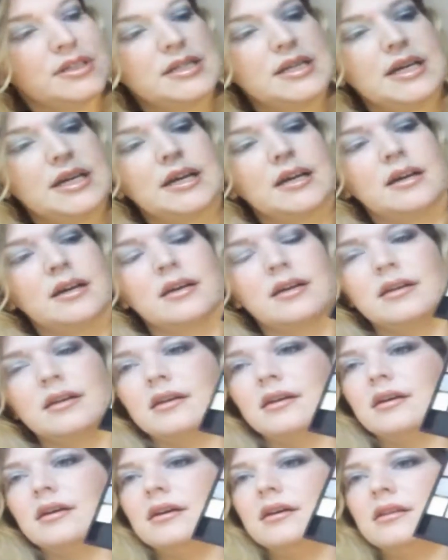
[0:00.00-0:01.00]
to take
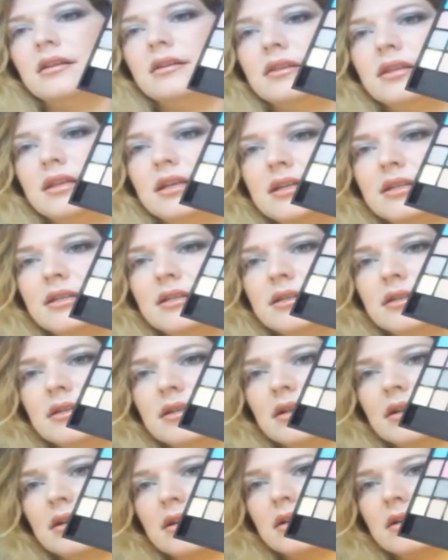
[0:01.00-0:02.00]

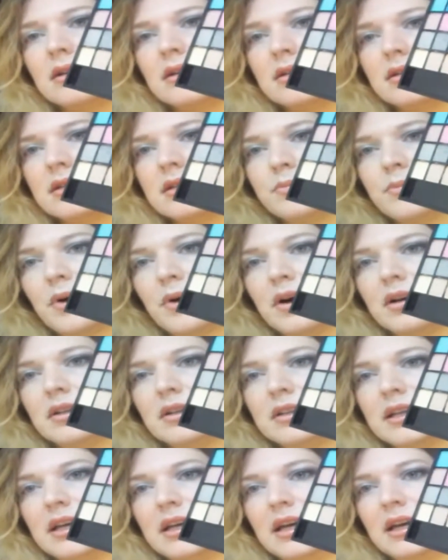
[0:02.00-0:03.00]
this
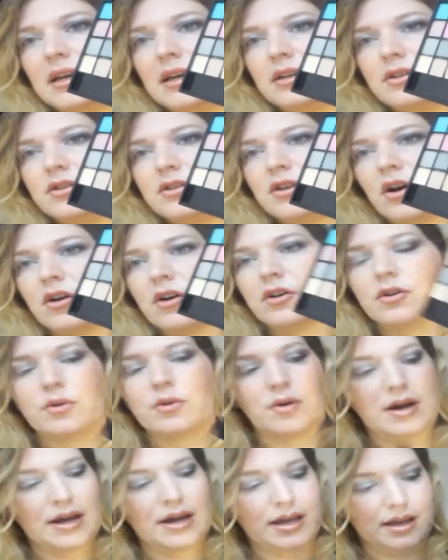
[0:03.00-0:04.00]
sparkly dark
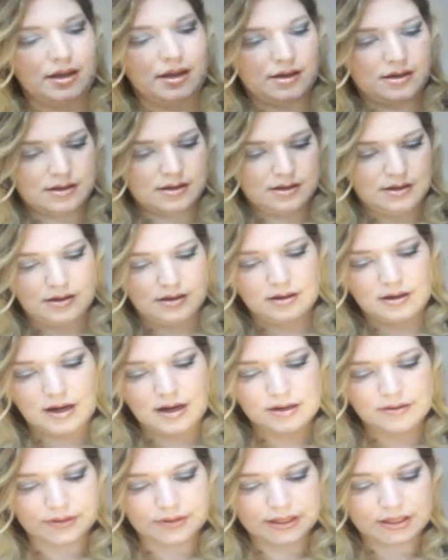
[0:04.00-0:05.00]
gray,
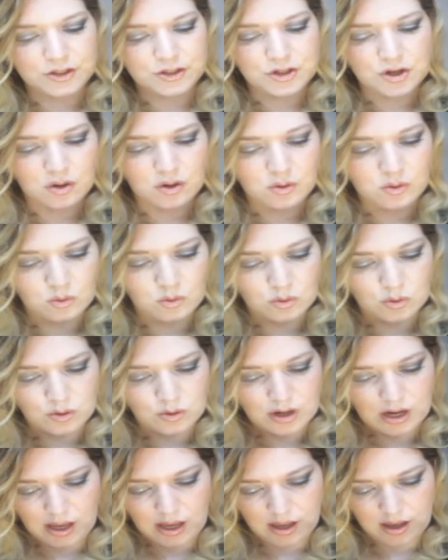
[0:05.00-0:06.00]
kind of like a charcoal
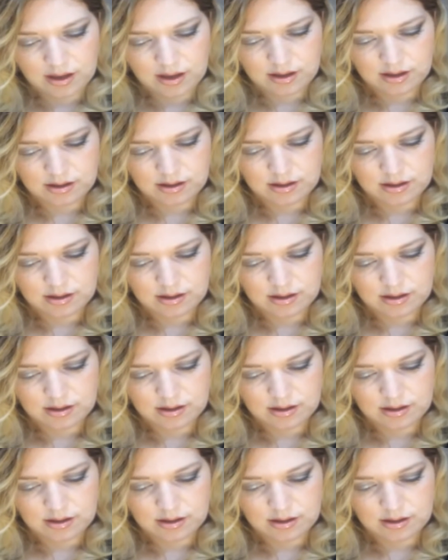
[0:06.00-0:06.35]
gray,